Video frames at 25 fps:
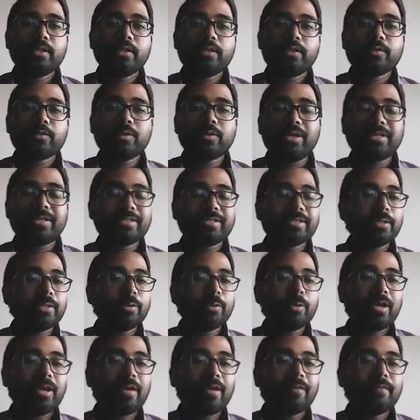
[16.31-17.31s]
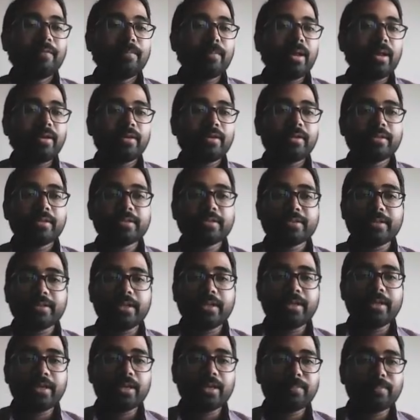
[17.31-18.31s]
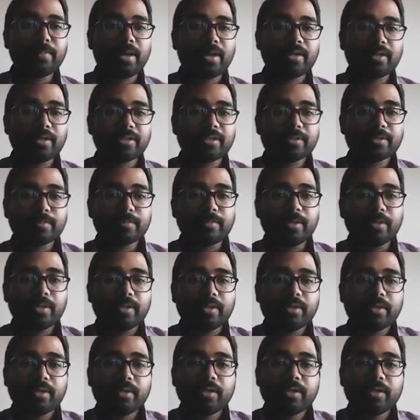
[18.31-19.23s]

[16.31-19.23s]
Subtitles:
So let's say you have a matrix A and matrix B.